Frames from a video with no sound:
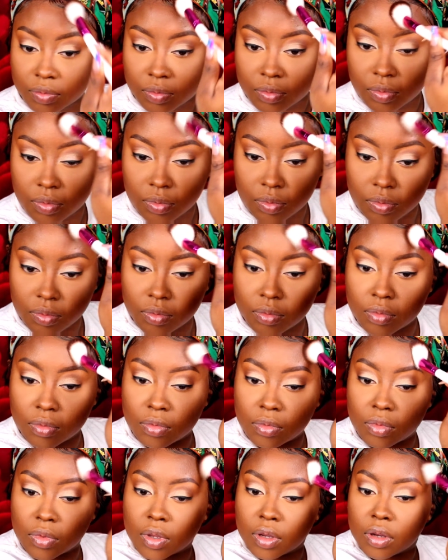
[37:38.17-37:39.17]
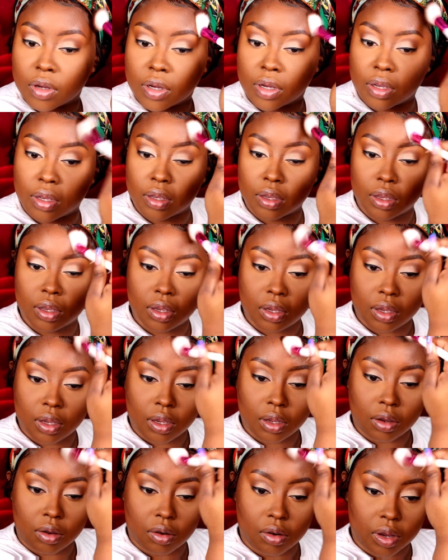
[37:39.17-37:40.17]
Alright.
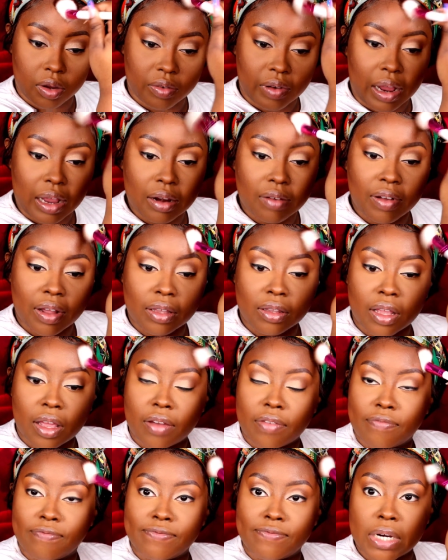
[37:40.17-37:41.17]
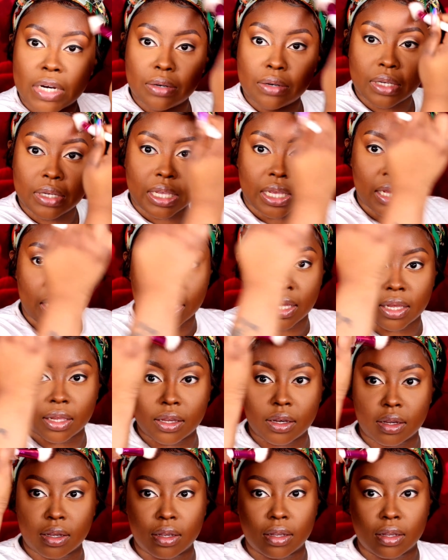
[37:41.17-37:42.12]
Going right around that forehead.